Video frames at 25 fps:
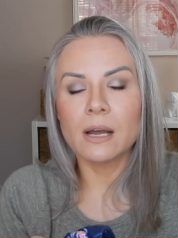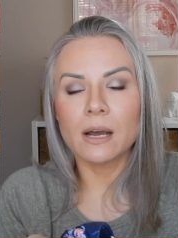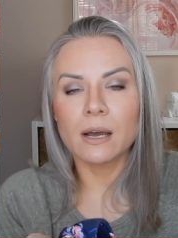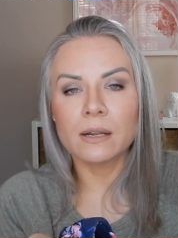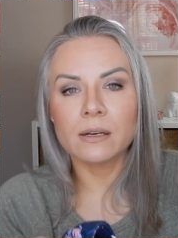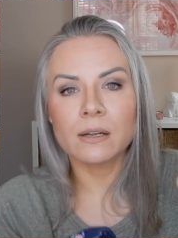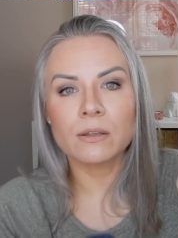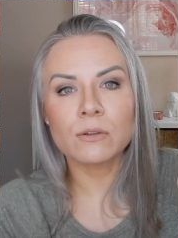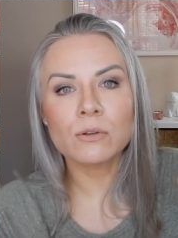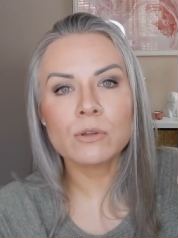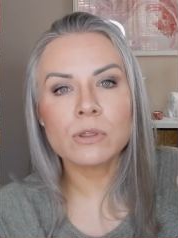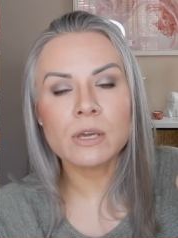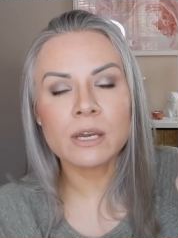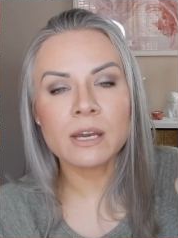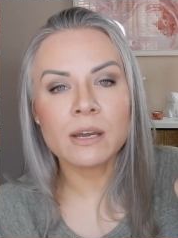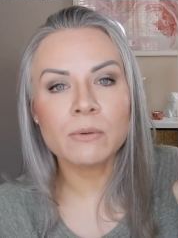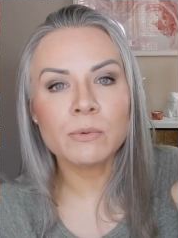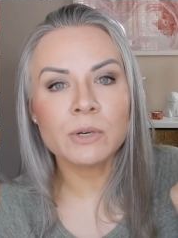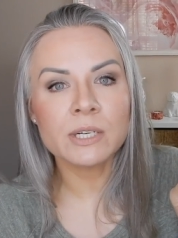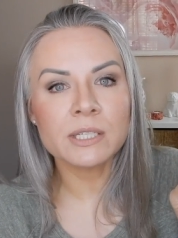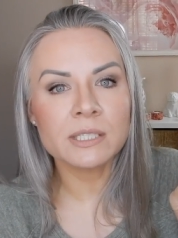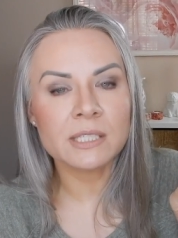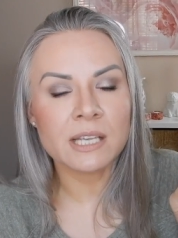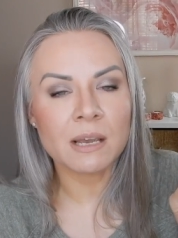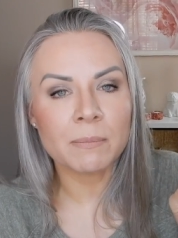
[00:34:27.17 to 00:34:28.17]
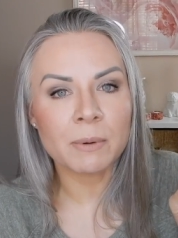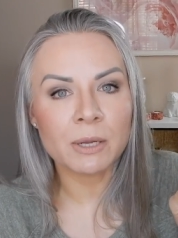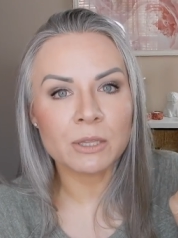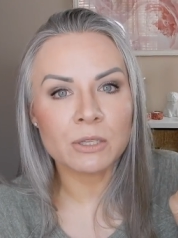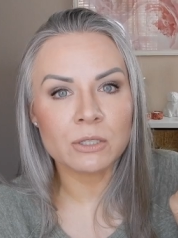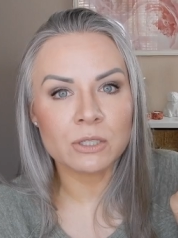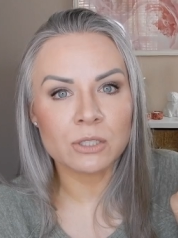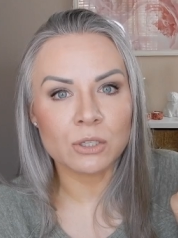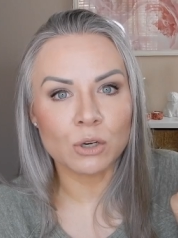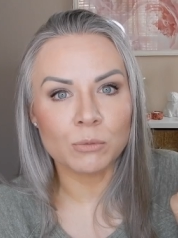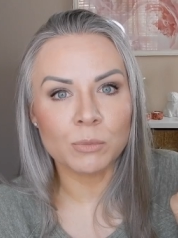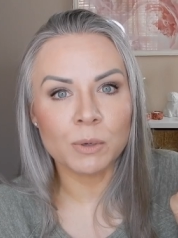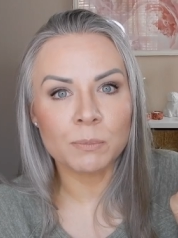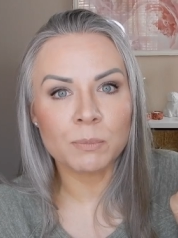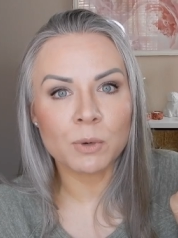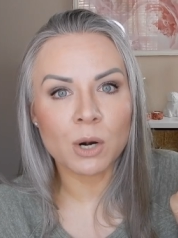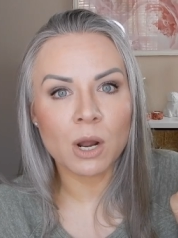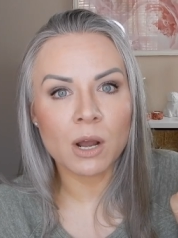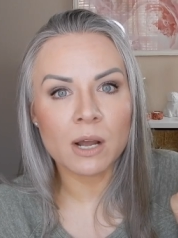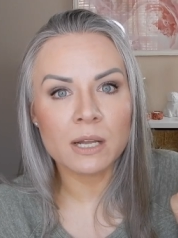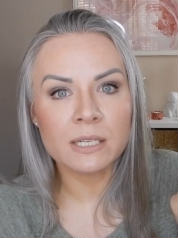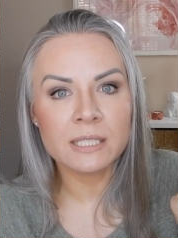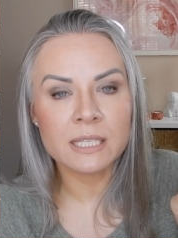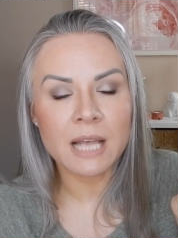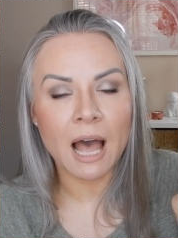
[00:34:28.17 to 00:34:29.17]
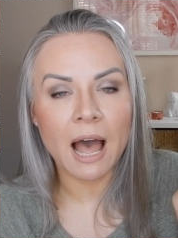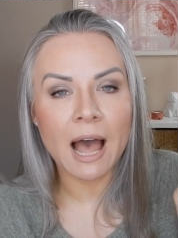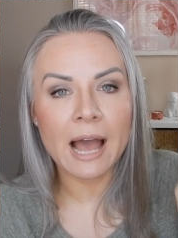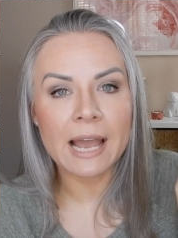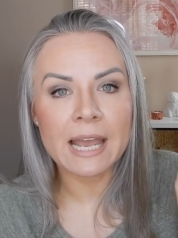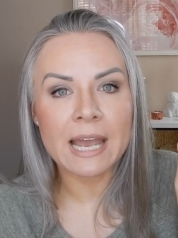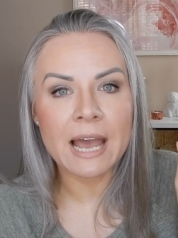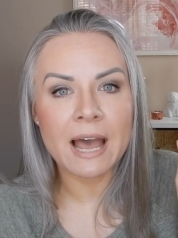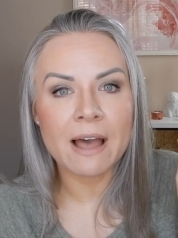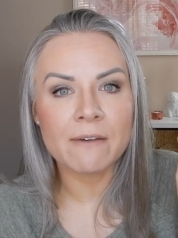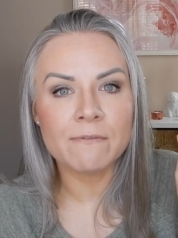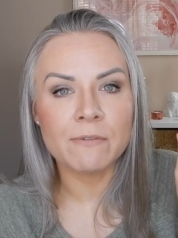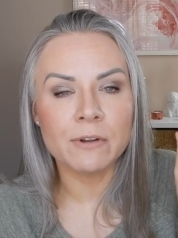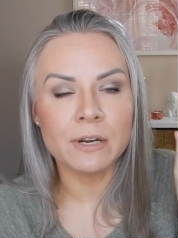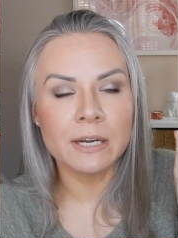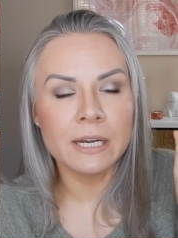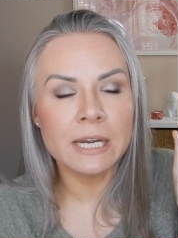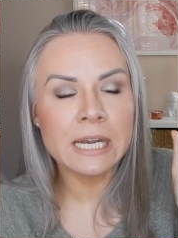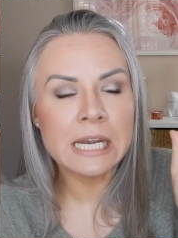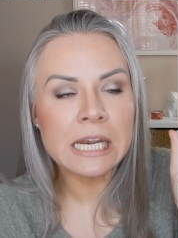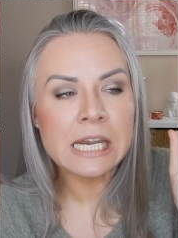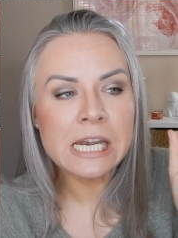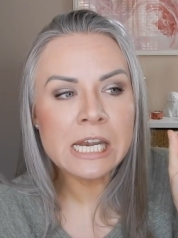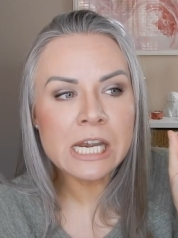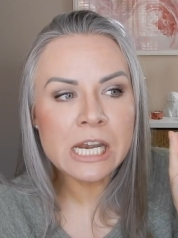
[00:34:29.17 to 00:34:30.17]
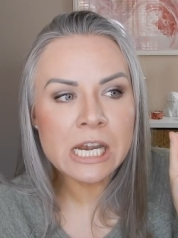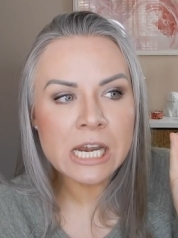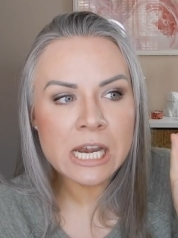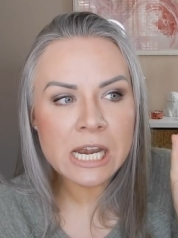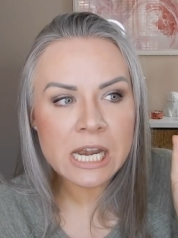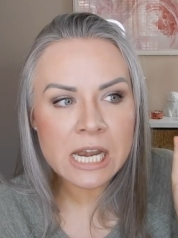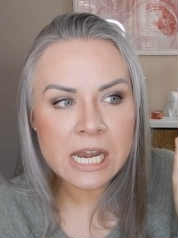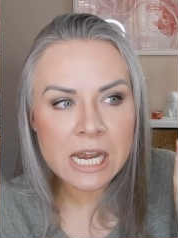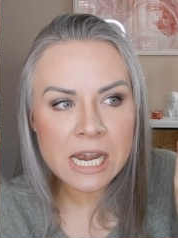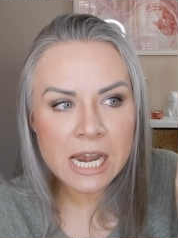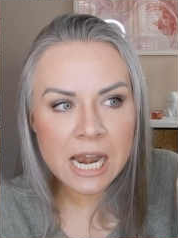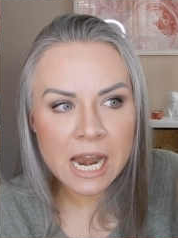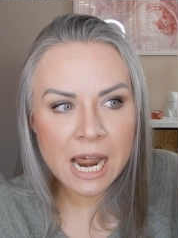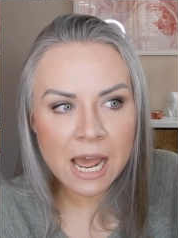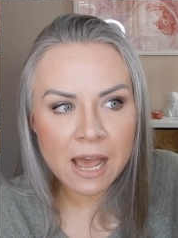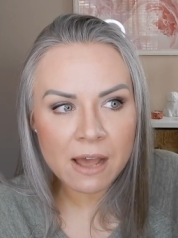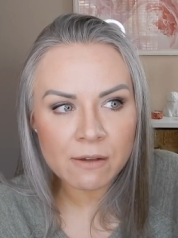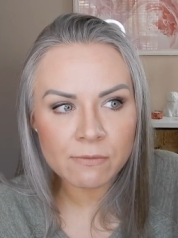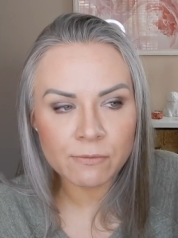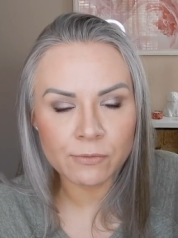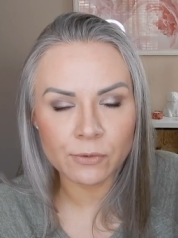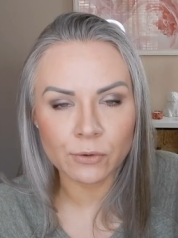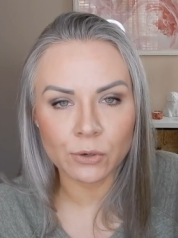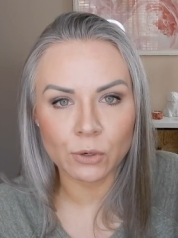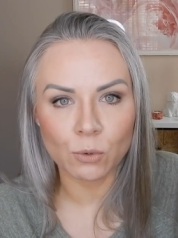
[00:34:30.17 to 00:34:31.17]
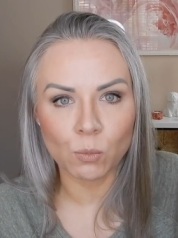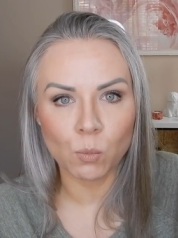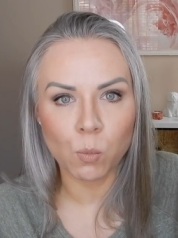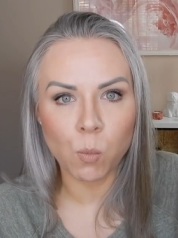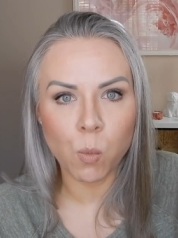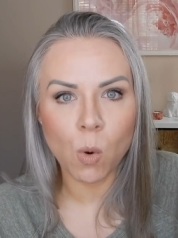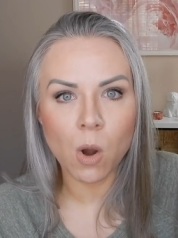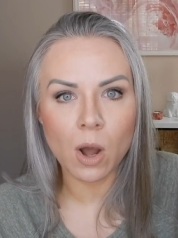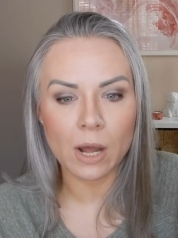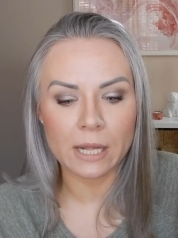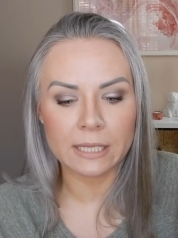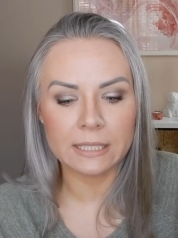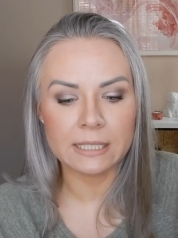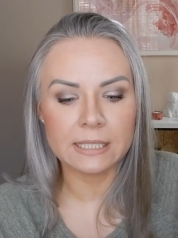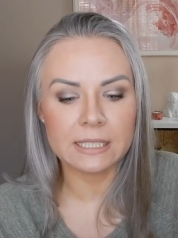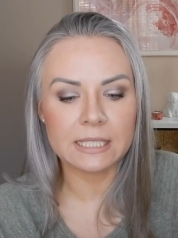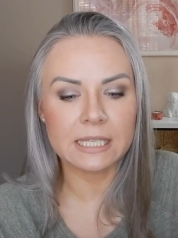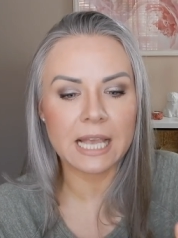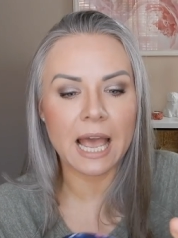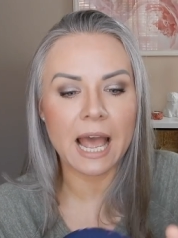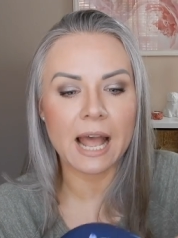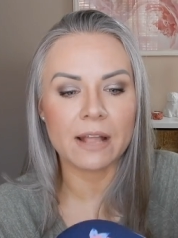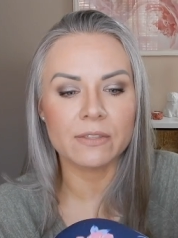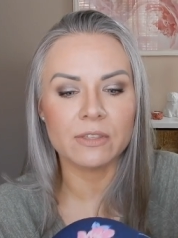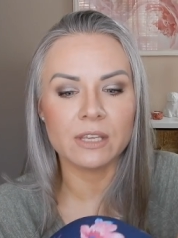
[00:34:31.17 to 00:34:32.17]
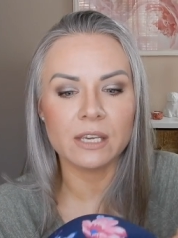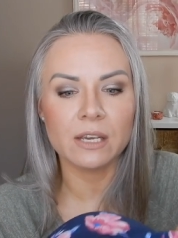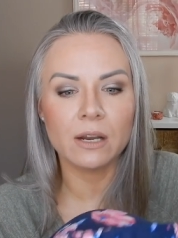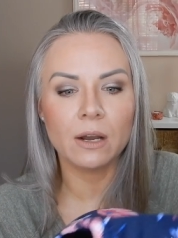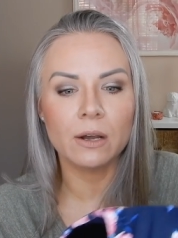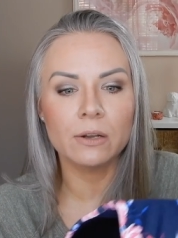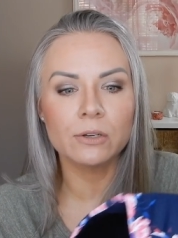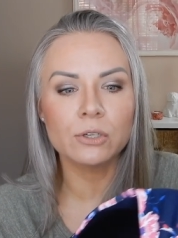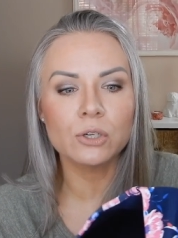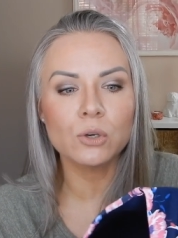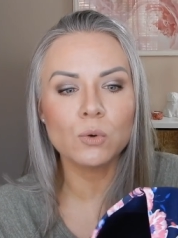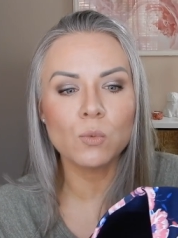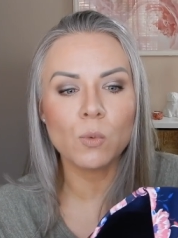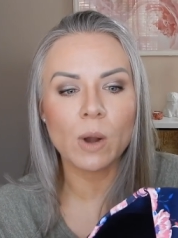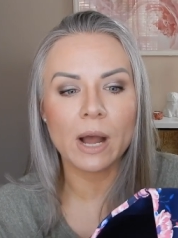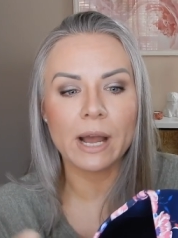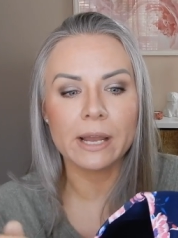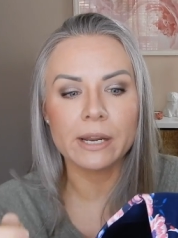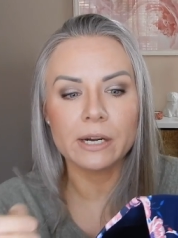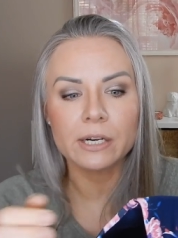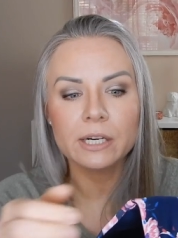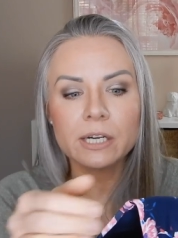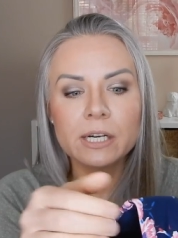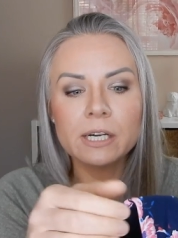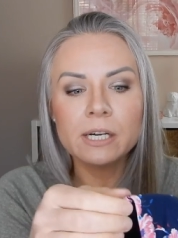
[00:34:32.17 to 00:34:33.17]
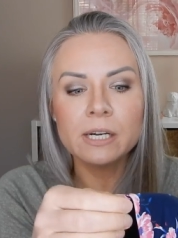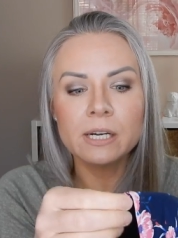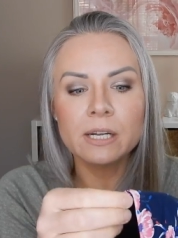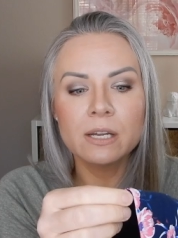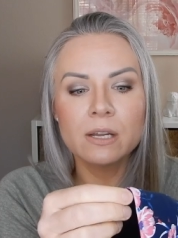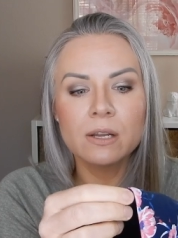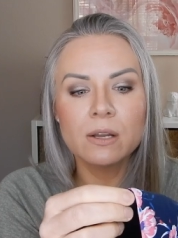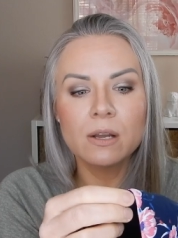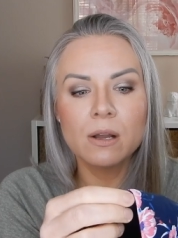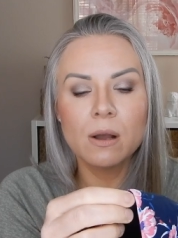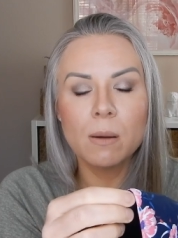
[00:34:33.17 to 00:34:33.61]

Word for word: Another thing I want to say about the Soma bras, I have never once had the underwire